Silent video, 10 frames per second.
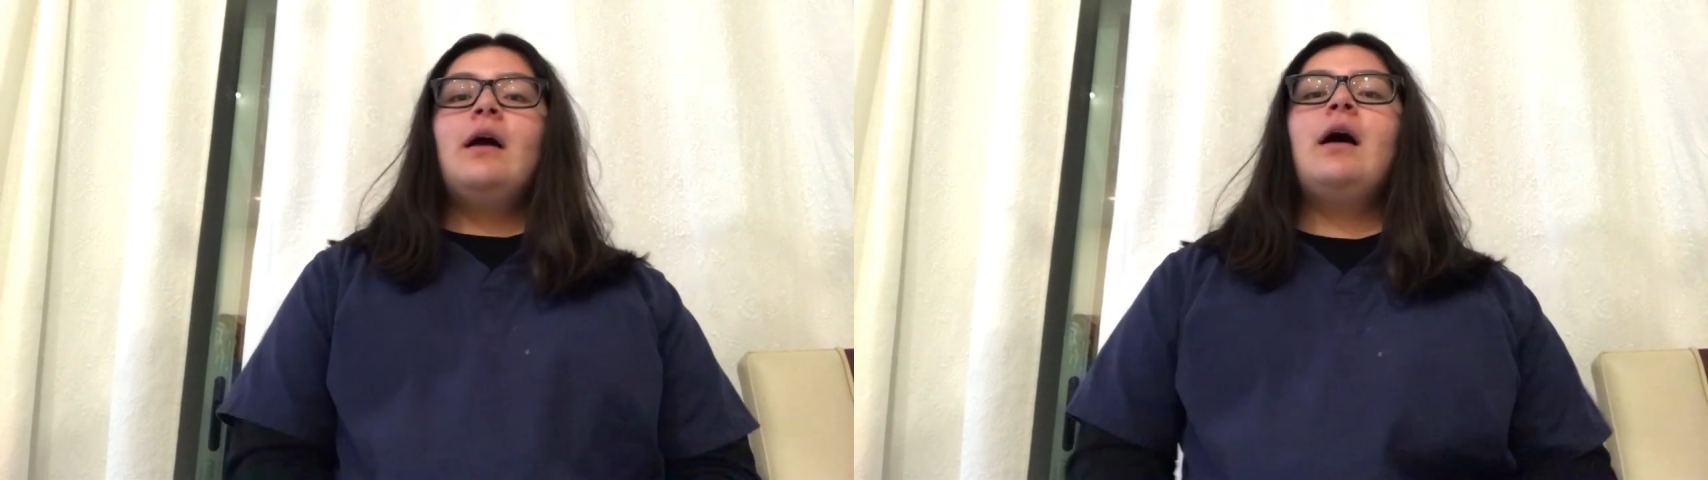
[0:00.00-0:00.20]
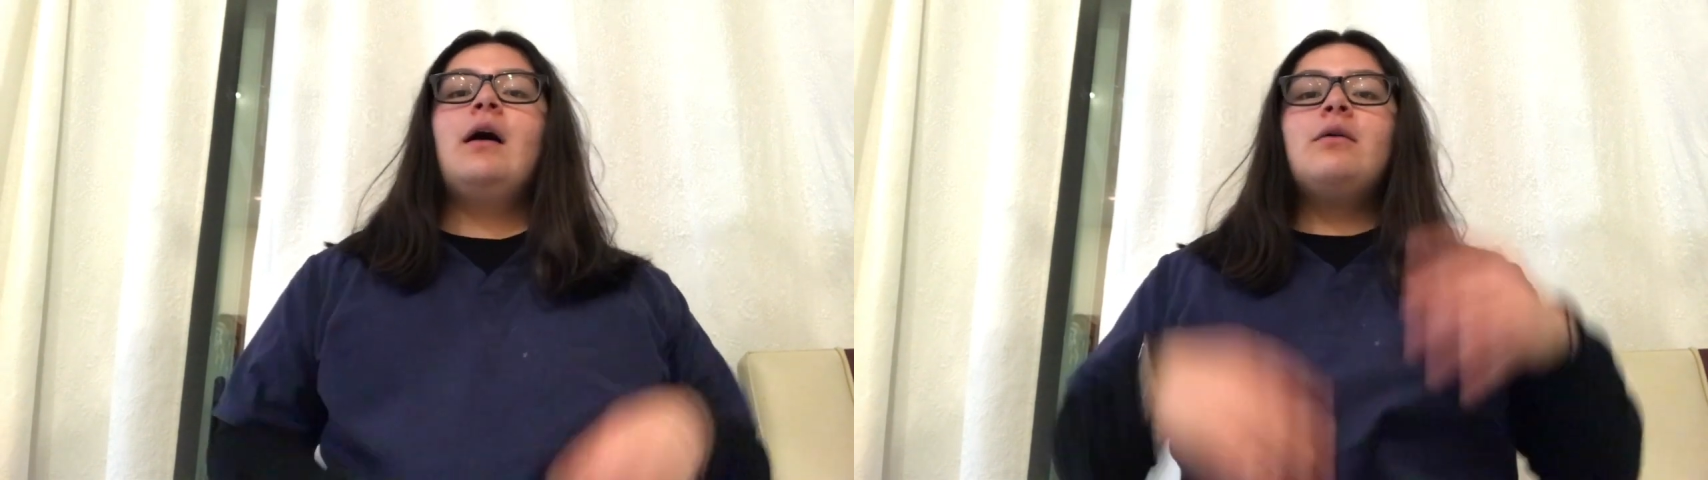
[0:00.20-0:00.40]

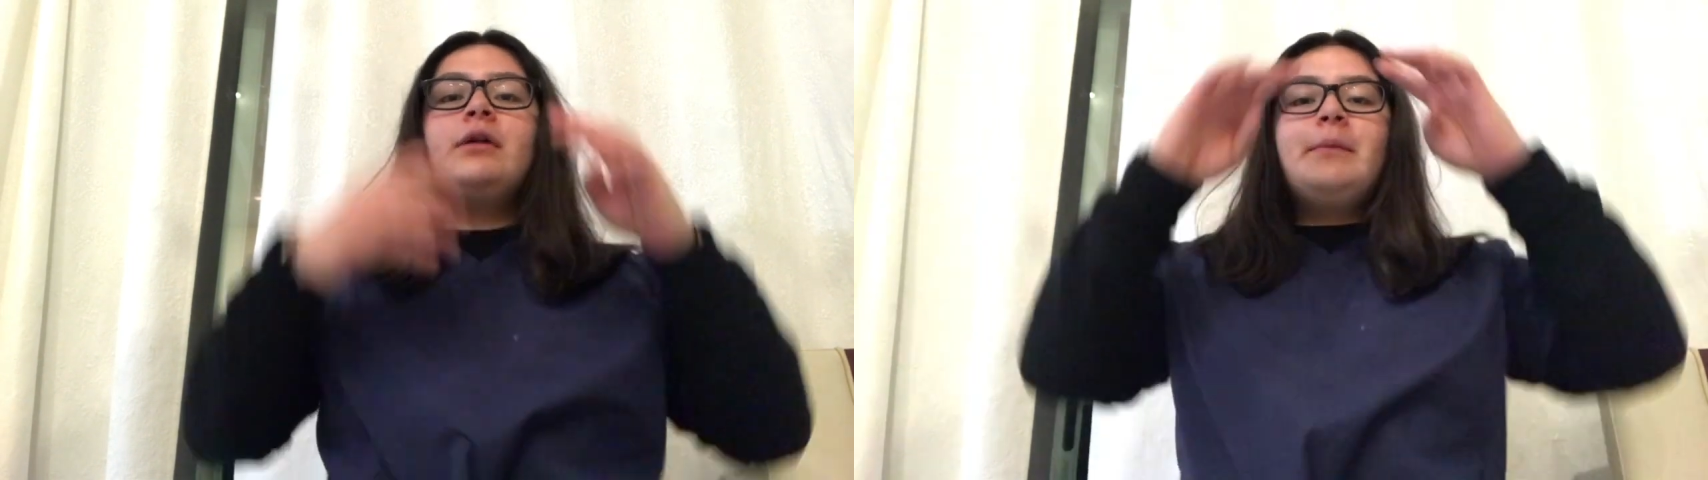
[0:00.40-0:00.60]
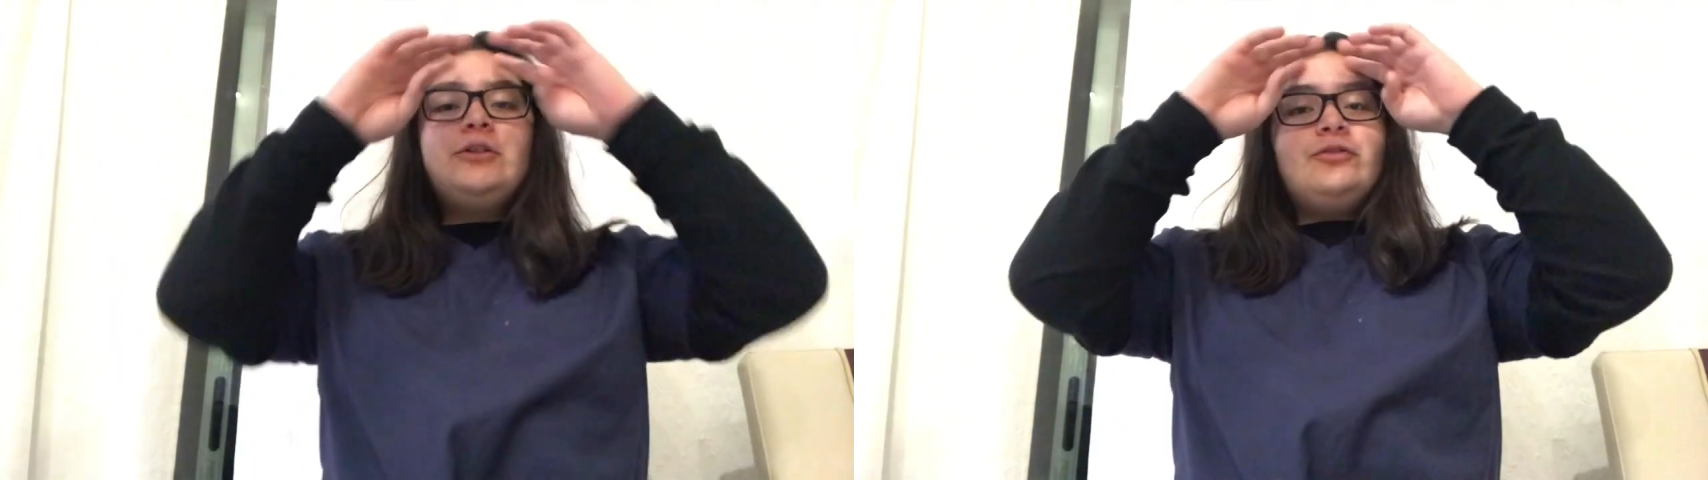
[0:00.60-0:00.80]

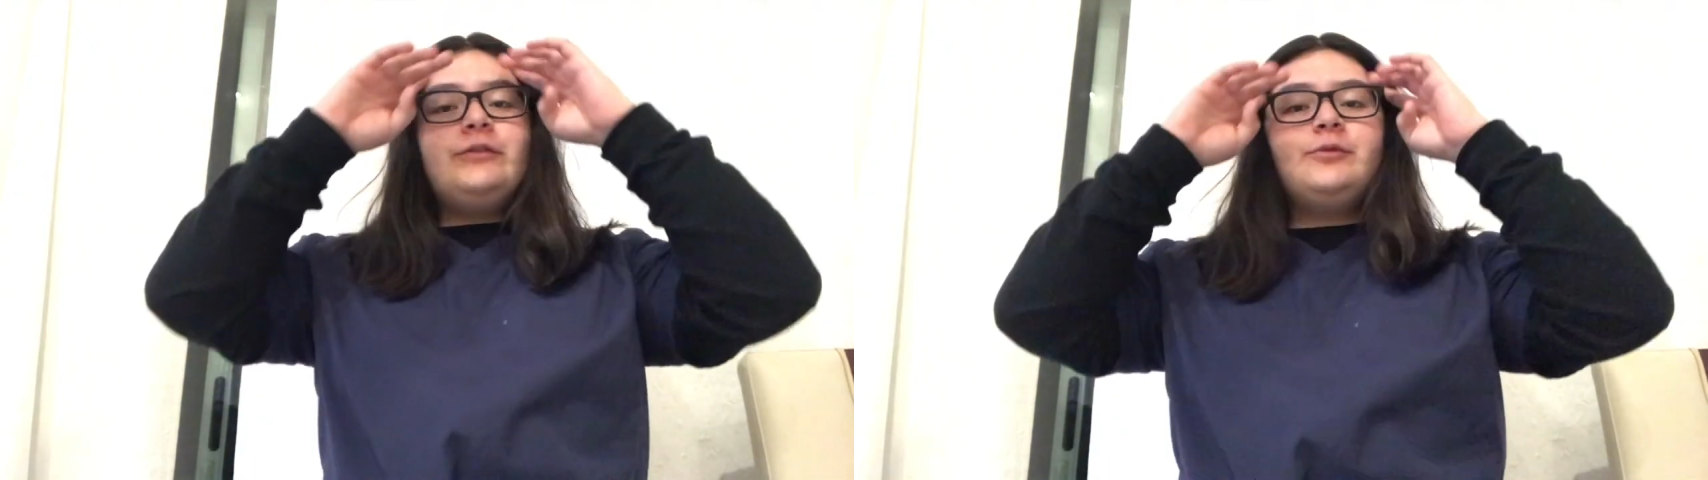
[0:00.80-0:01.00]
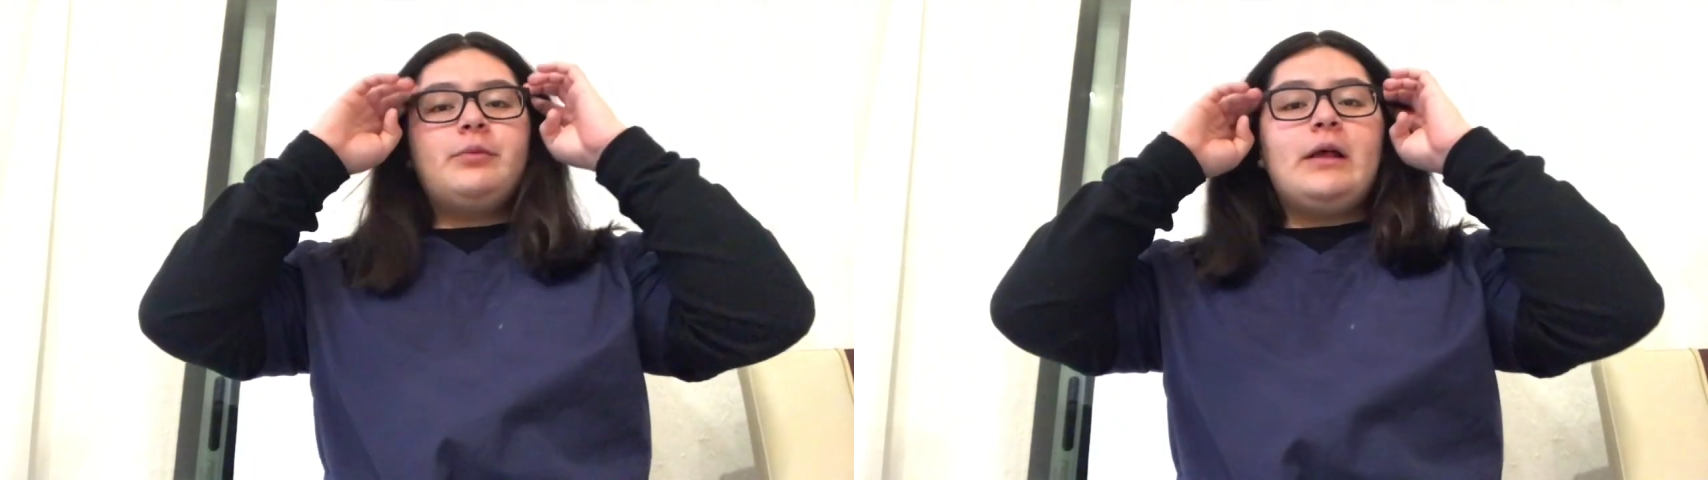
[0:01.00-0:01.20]
One of my
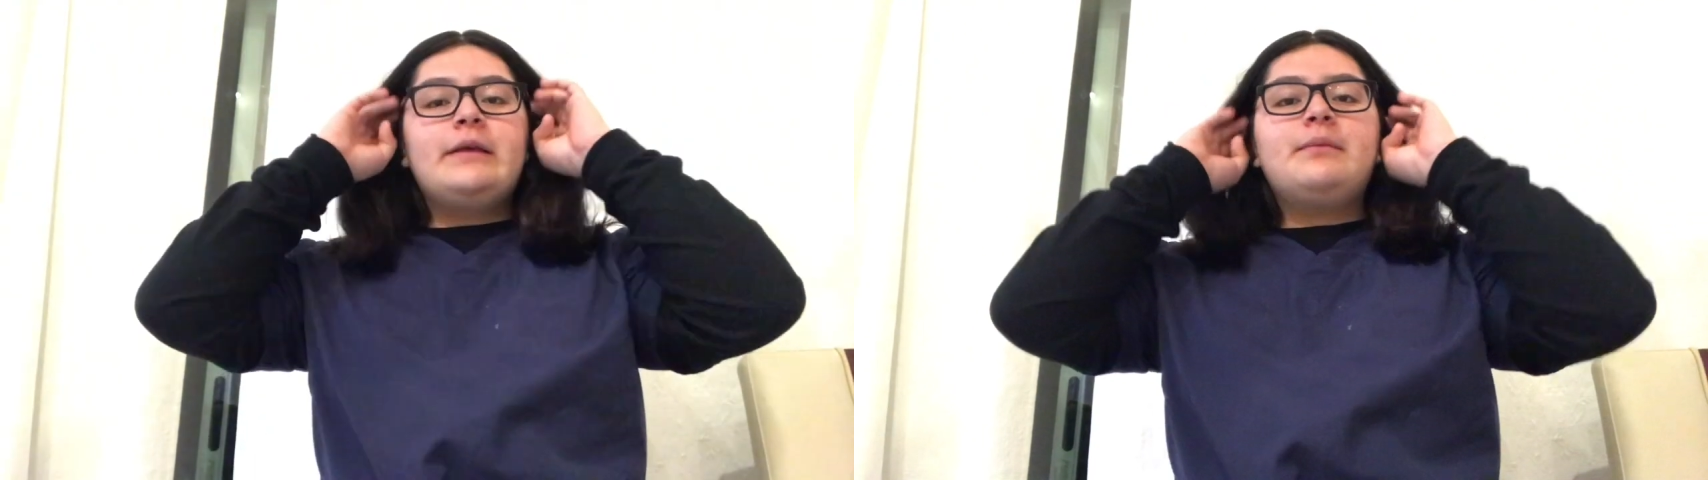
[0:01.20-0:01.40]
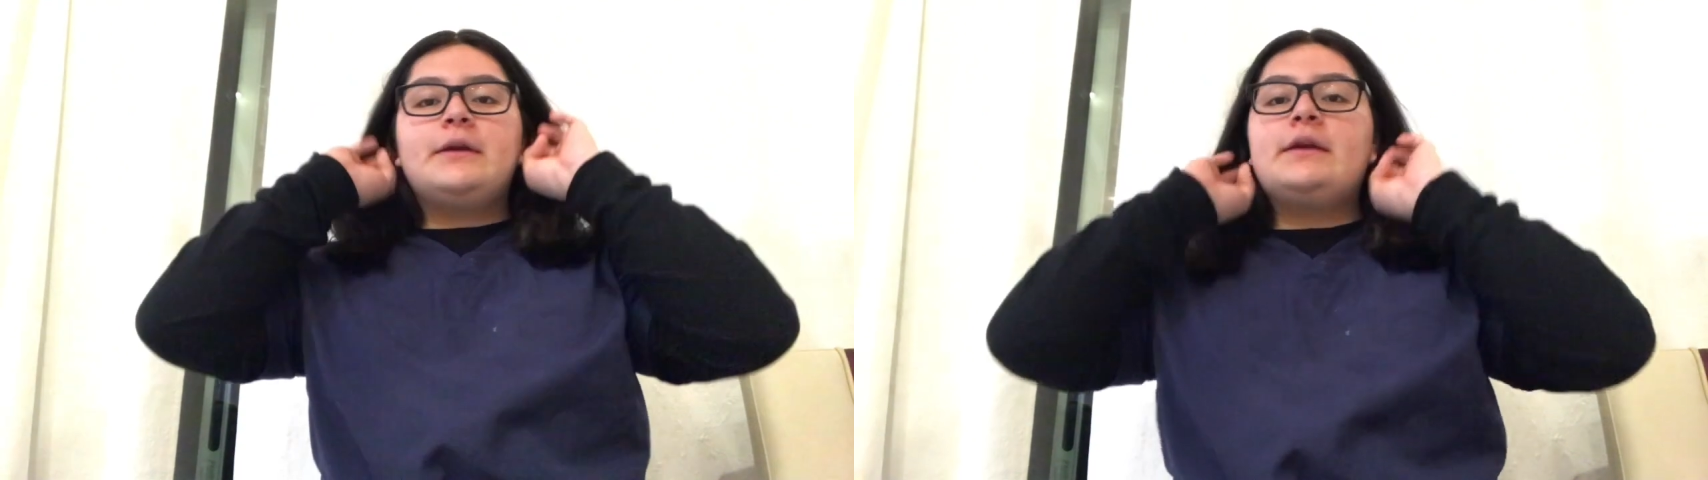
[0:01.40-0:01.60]
strengths would
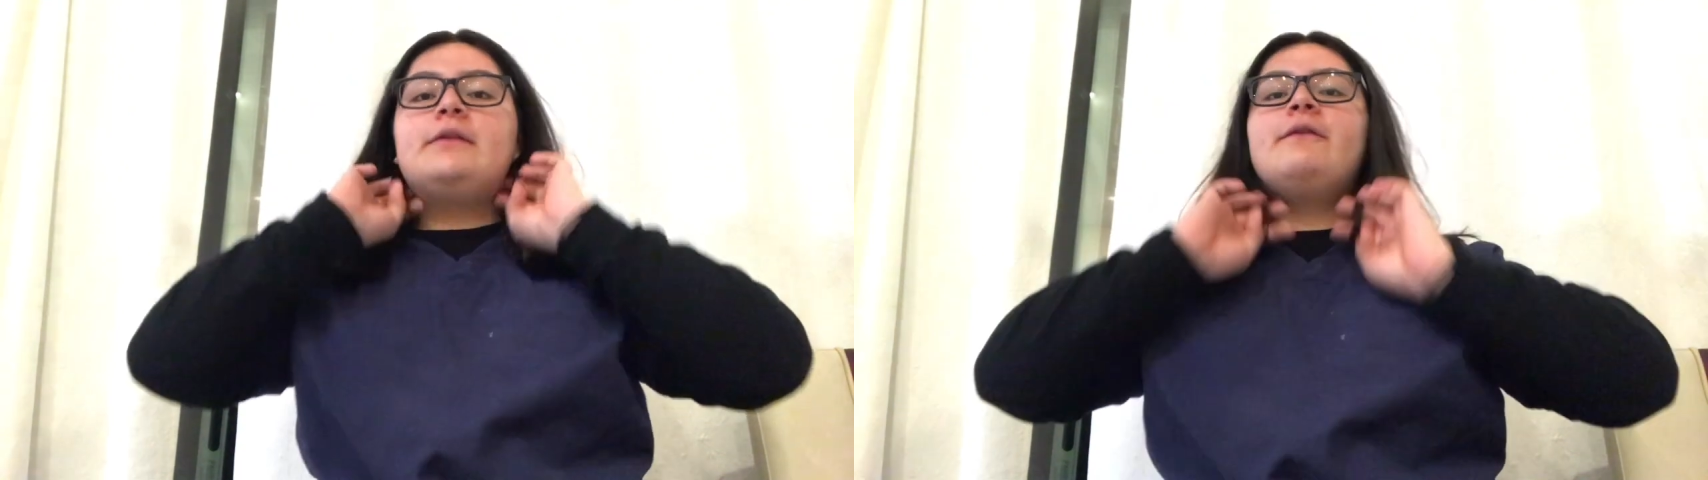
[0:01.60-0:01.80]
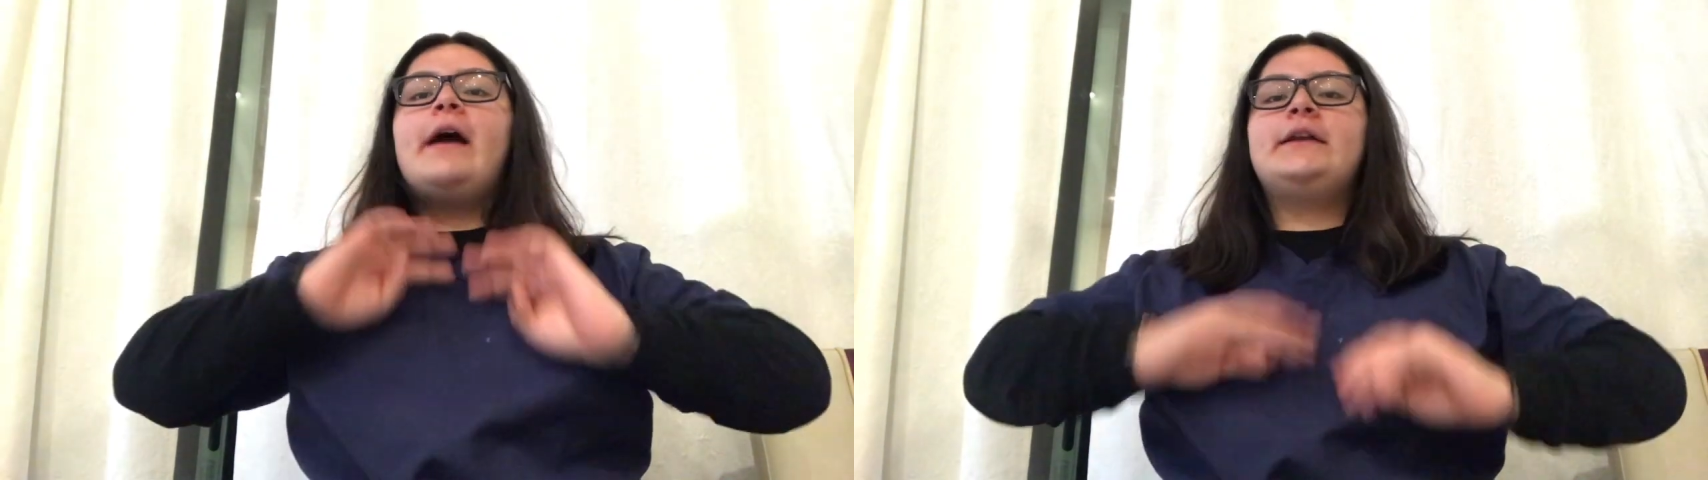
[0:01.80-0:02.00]
probably be
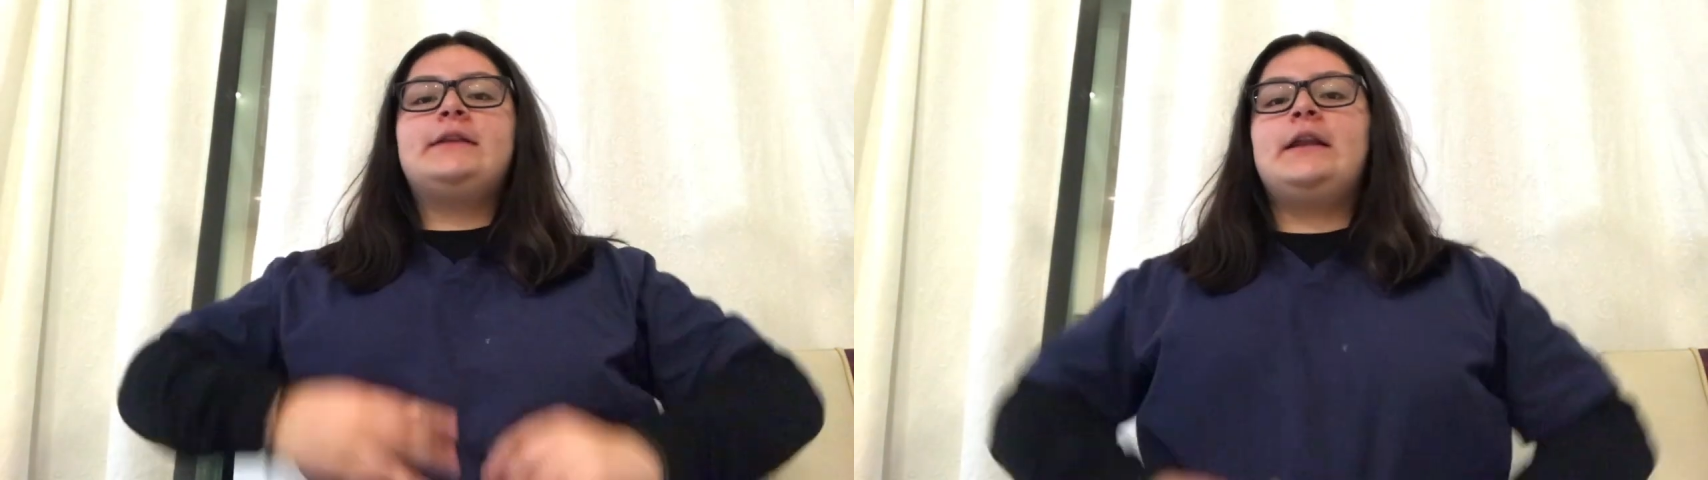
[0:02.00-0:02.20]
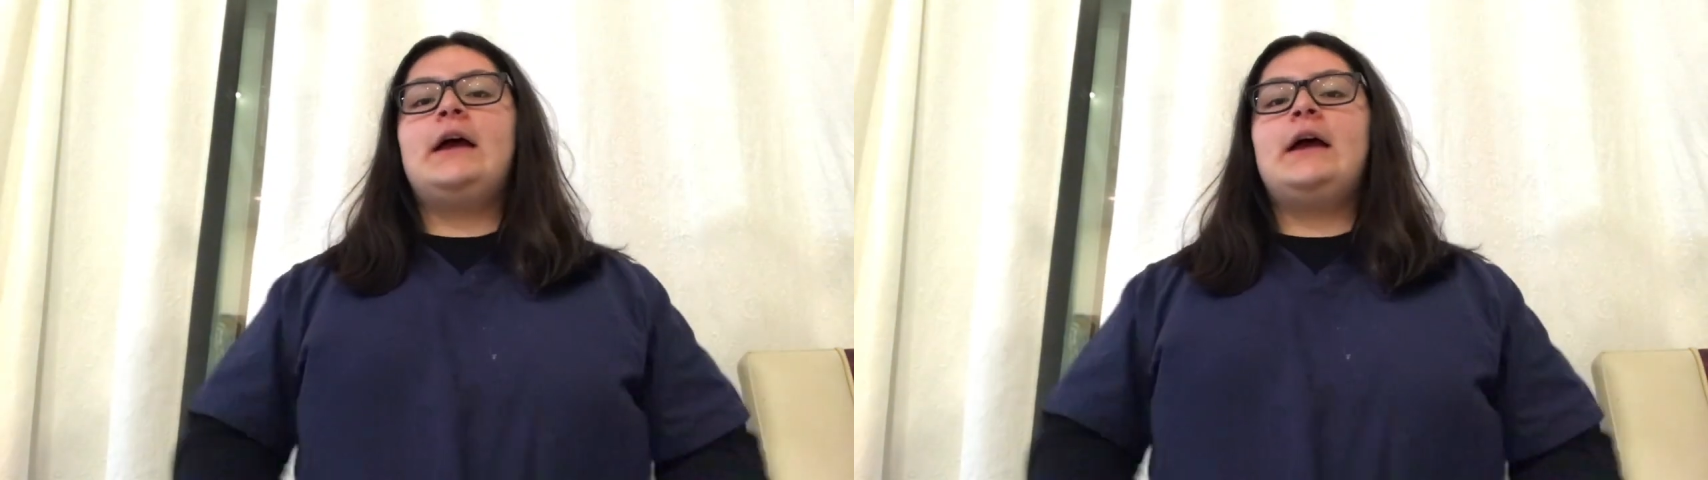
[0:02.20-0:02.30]
the fact that